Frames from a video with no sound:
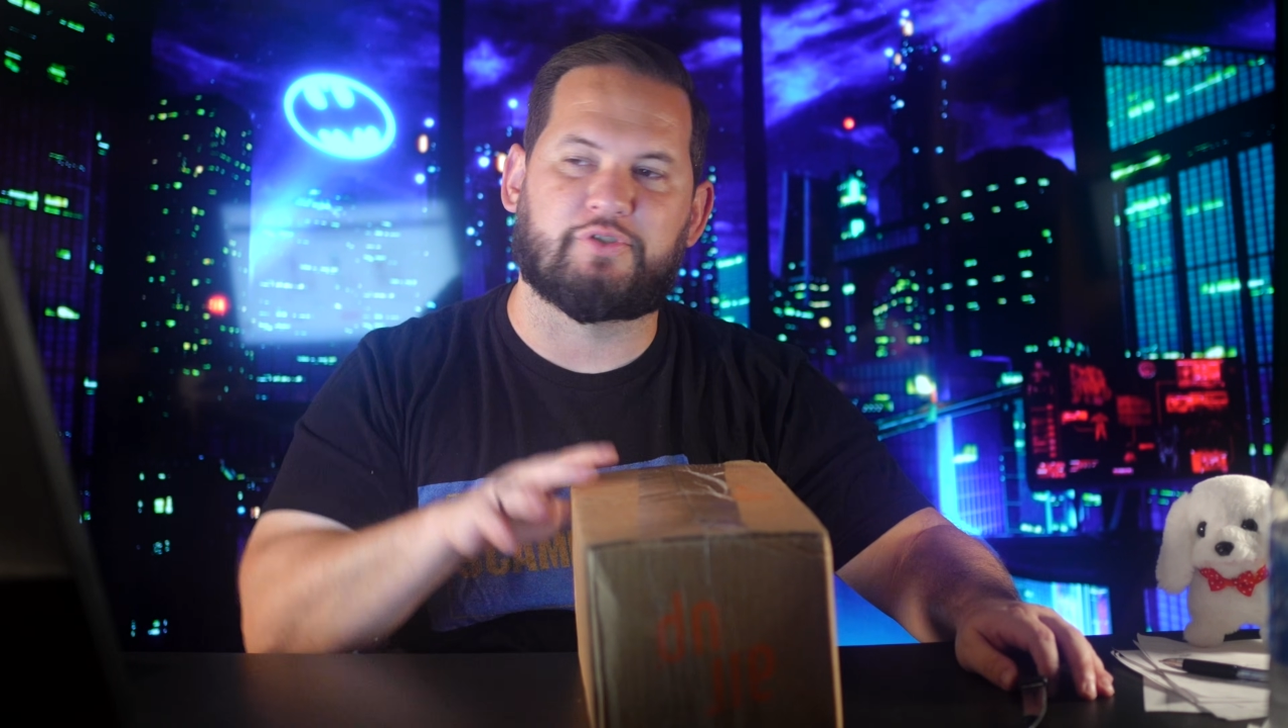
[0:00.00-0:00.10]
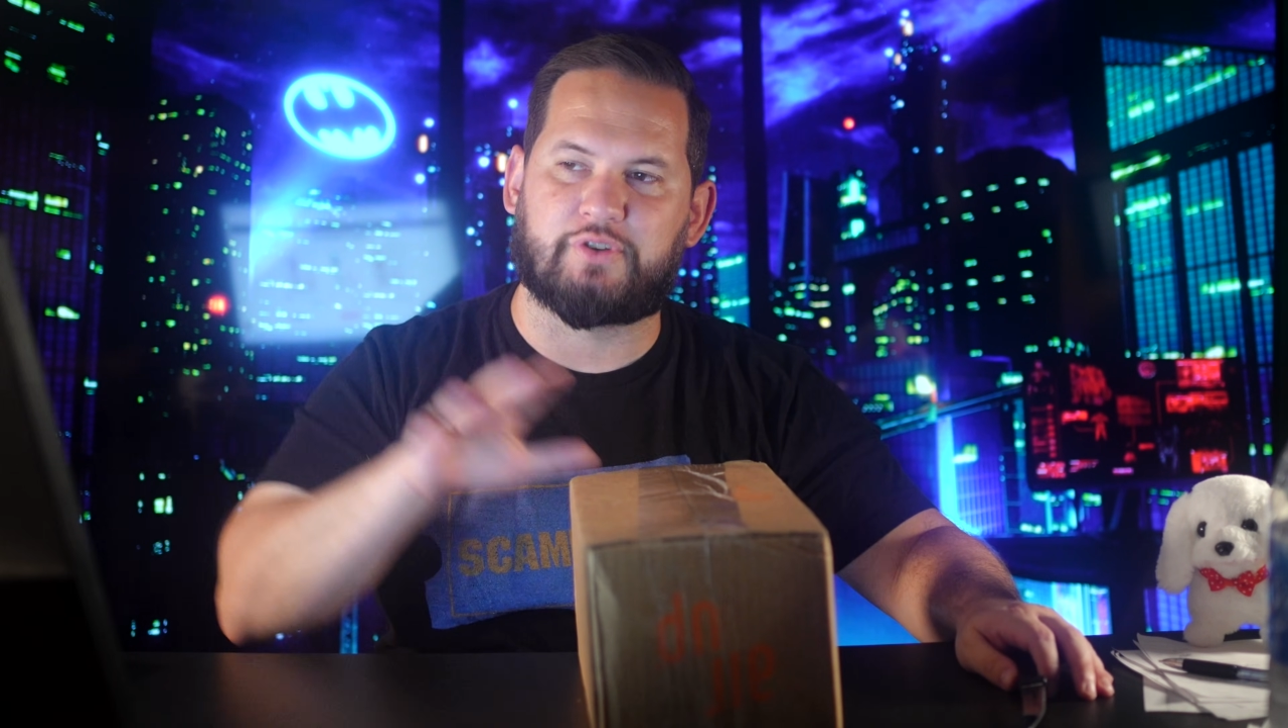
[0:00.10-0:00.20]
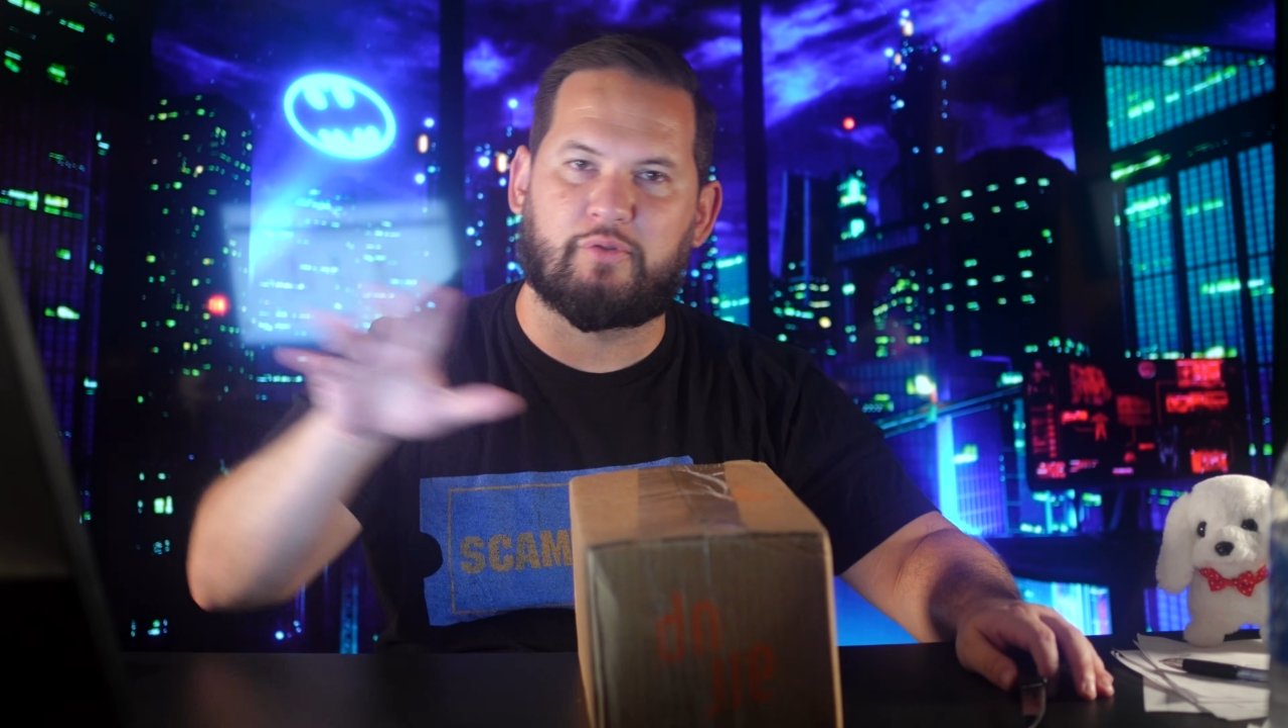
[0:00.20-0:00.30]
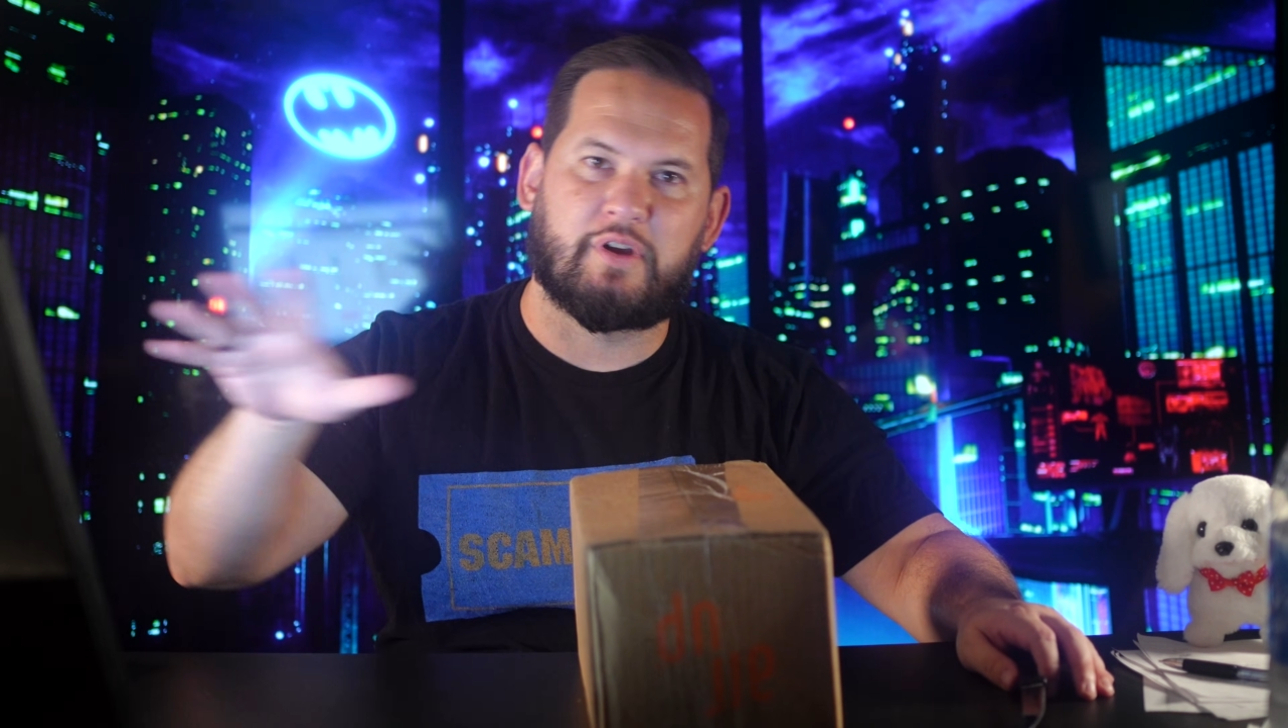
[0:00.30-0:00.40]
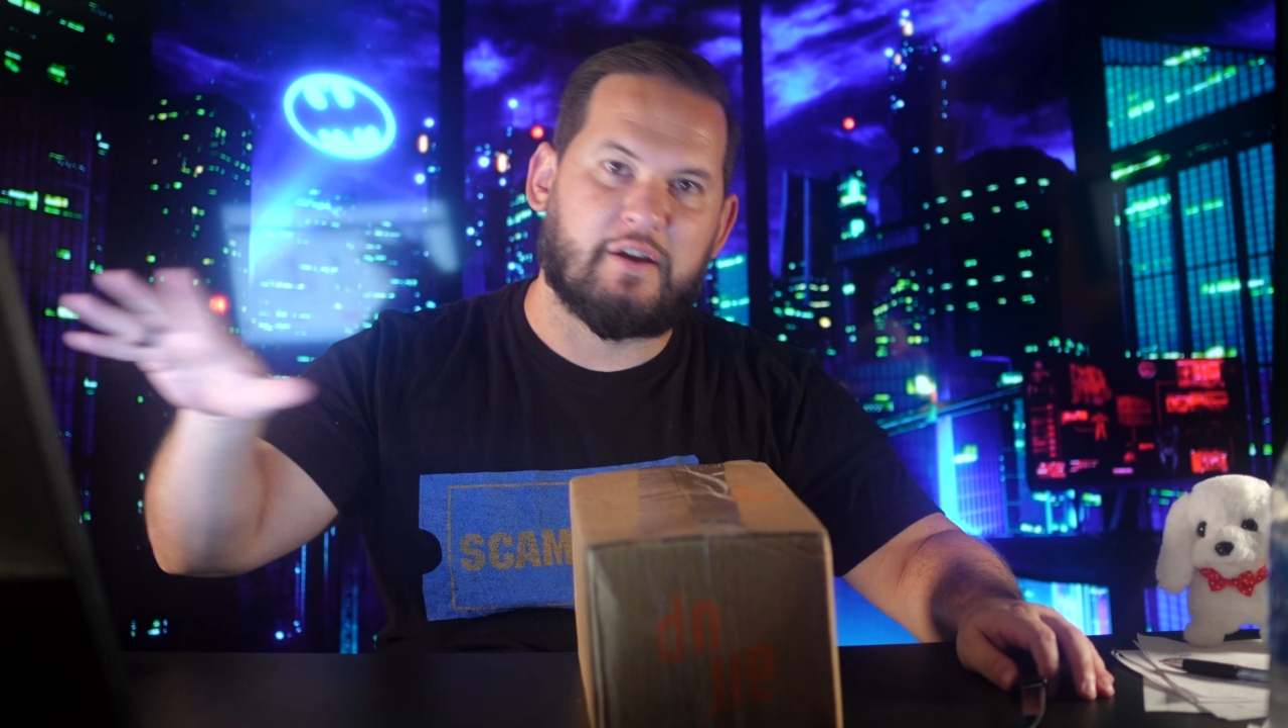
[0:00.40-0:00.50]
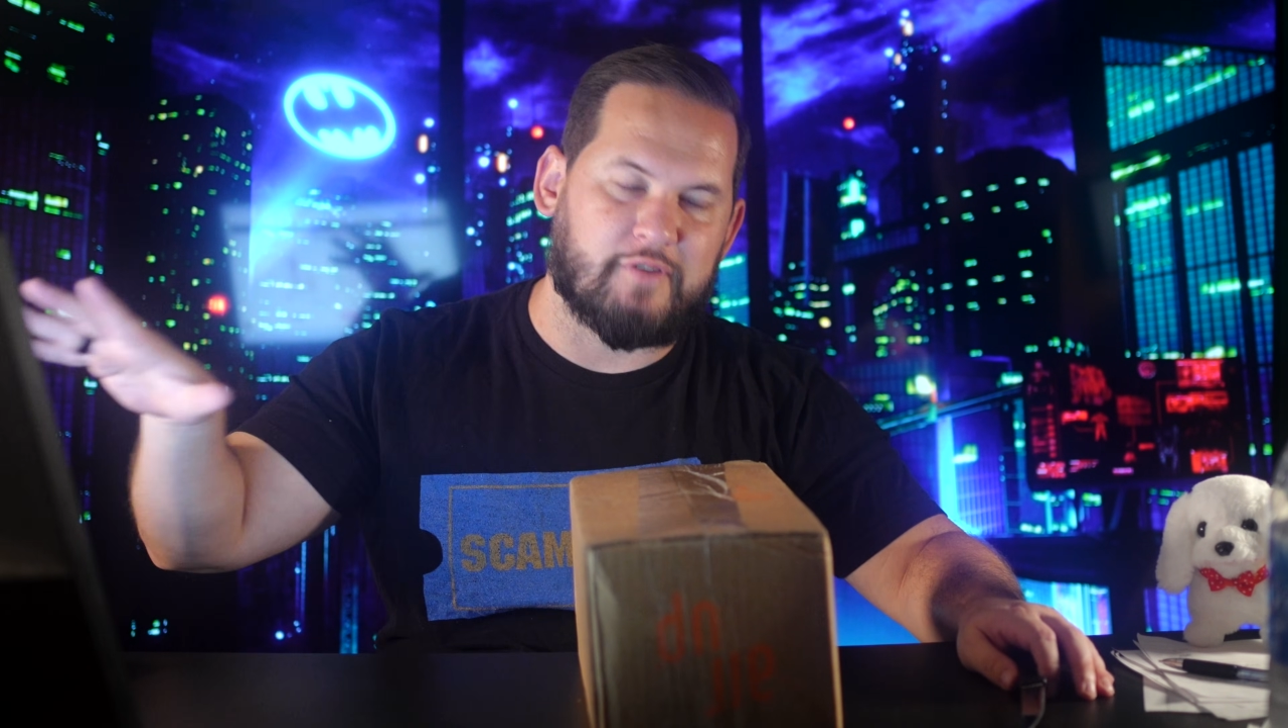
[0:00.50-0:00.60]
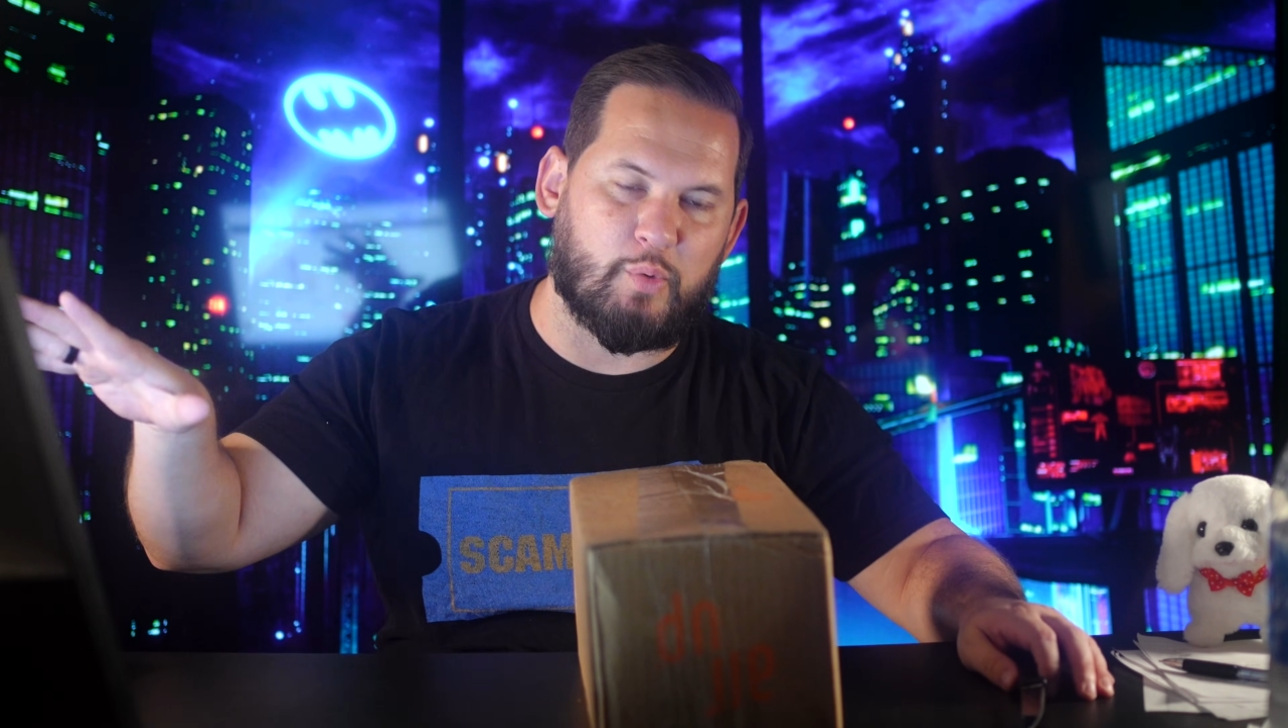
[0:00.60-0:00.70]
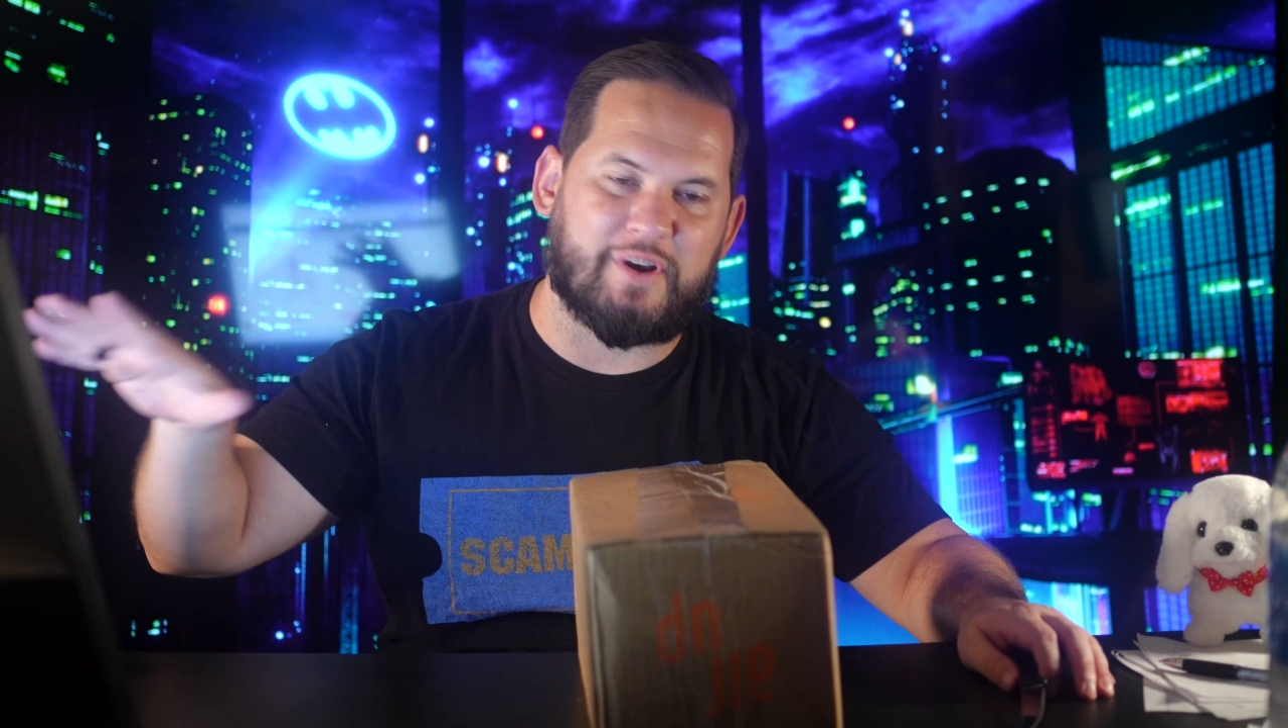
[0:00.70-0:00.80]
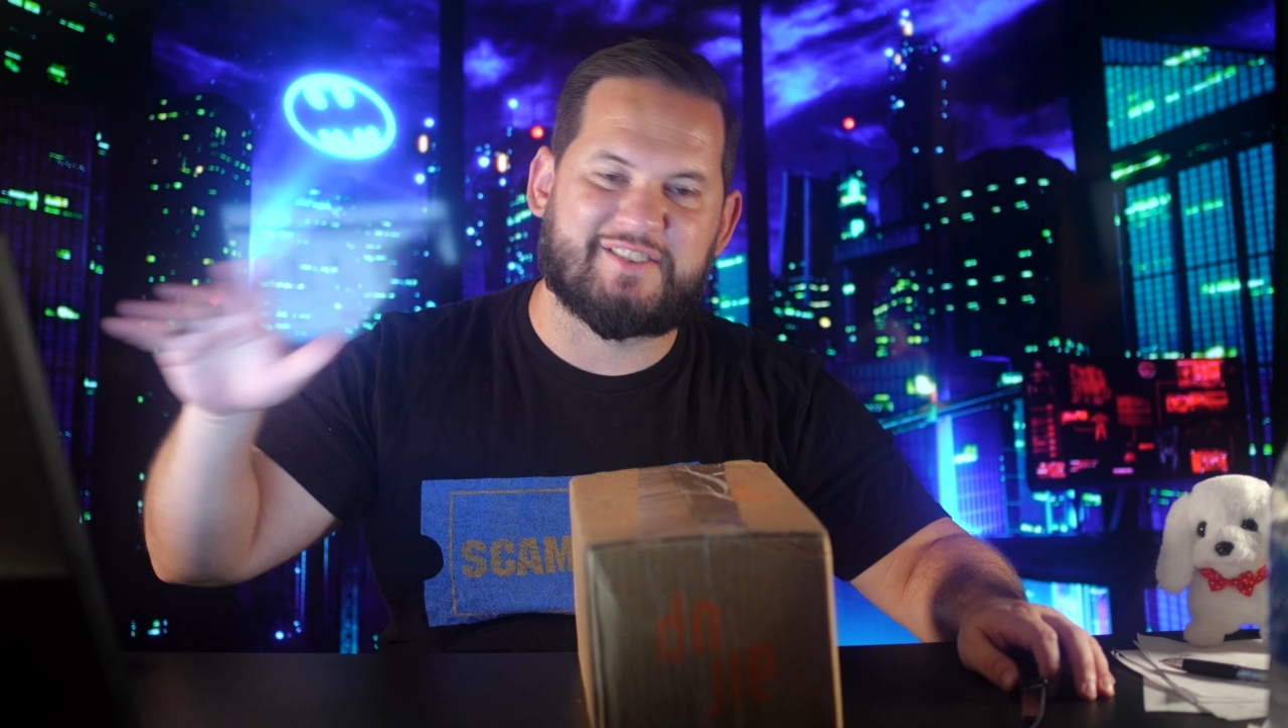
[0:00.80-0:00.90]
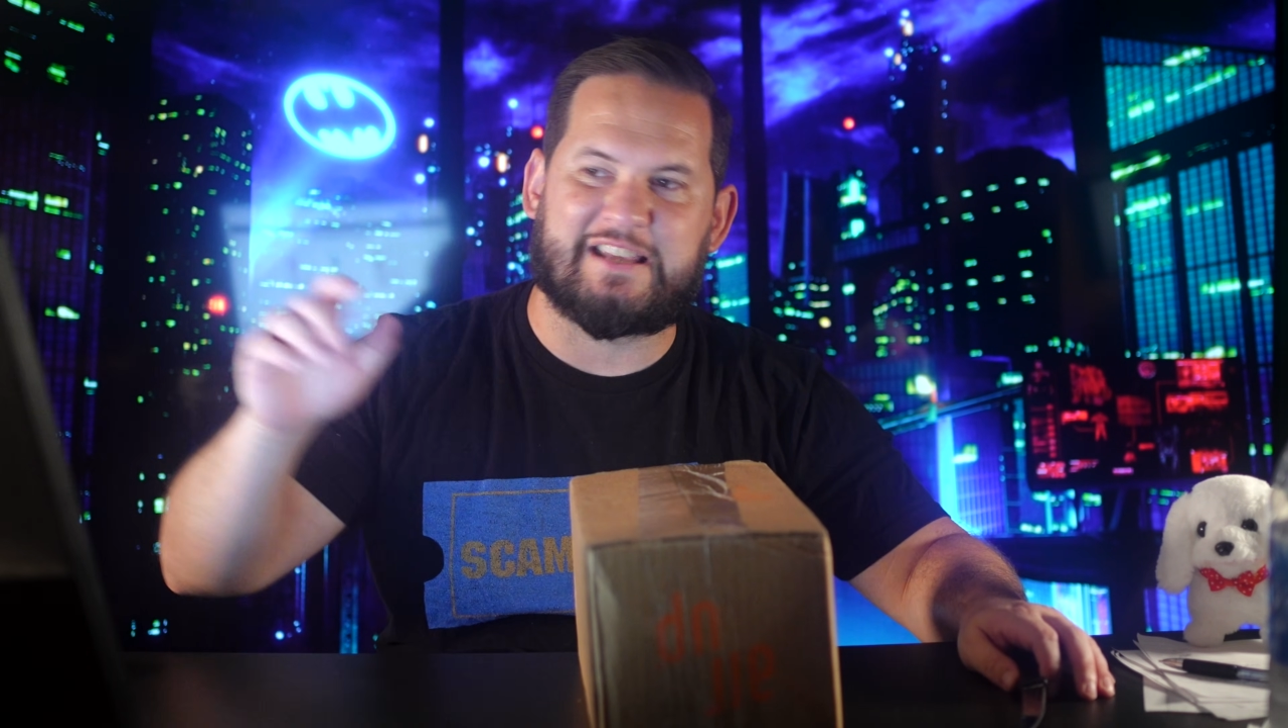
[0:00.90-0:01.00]
So if you
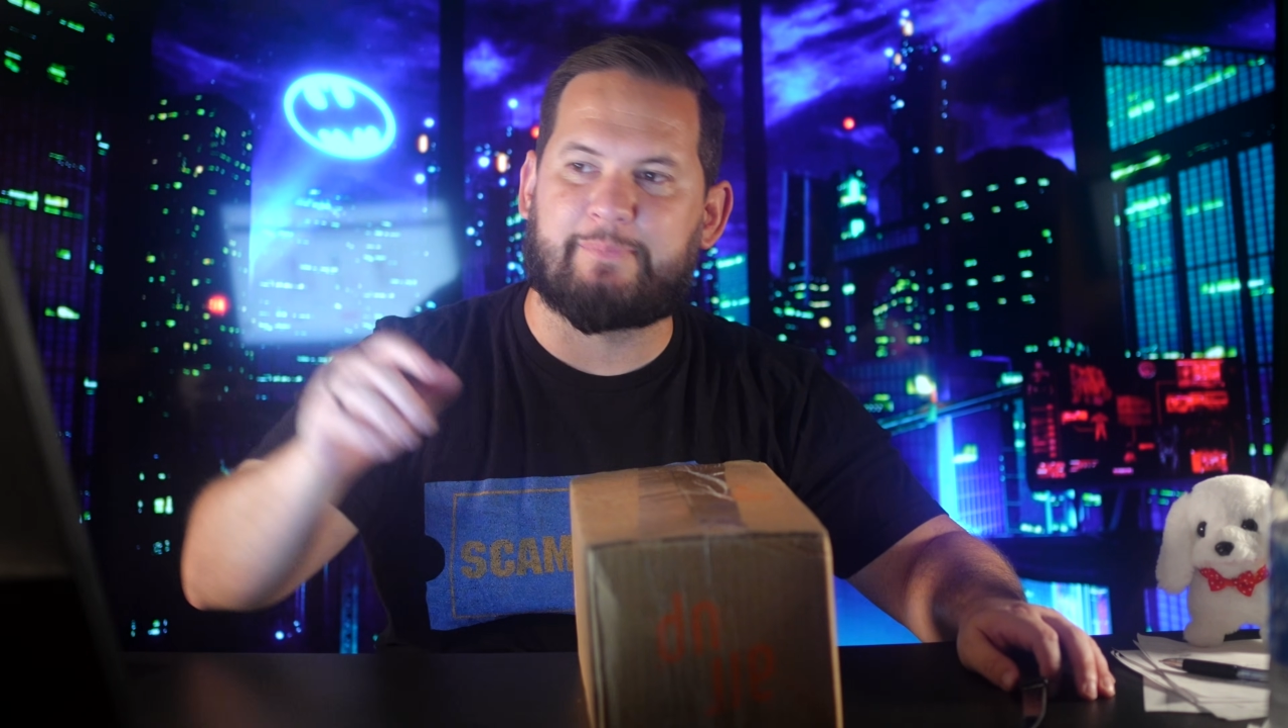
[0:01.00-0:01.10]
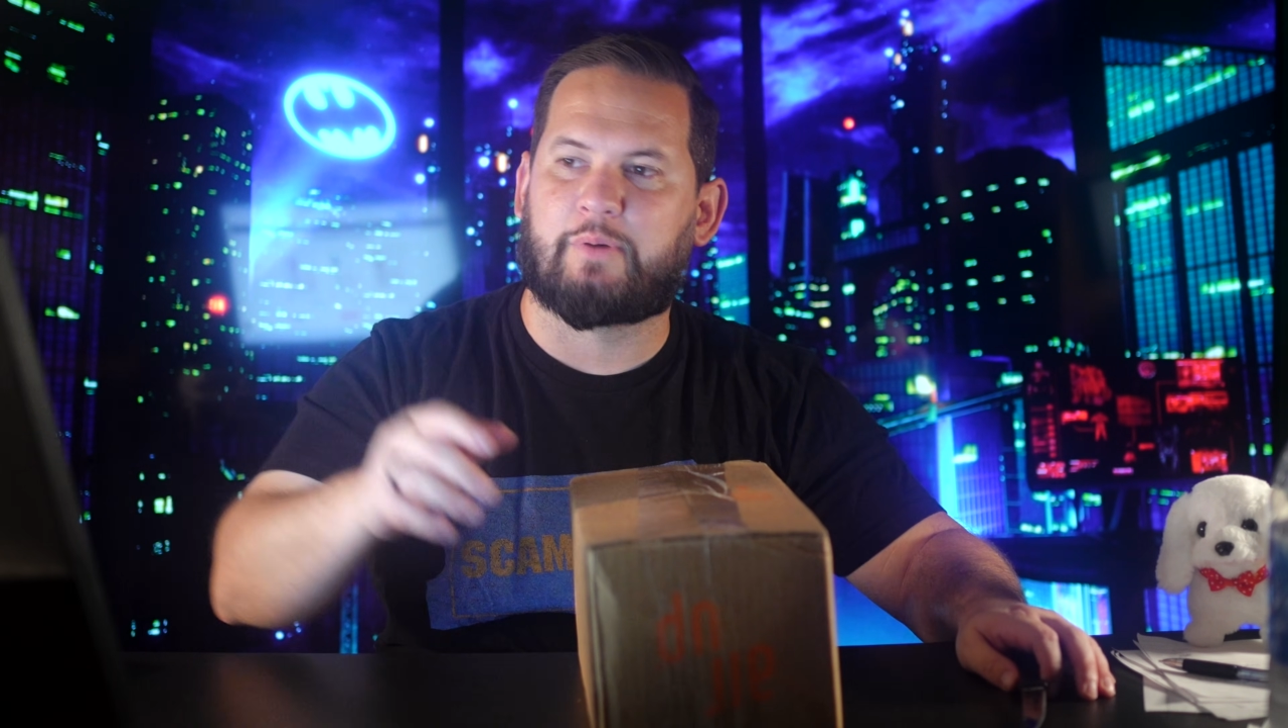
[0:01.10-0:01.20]
want to skip,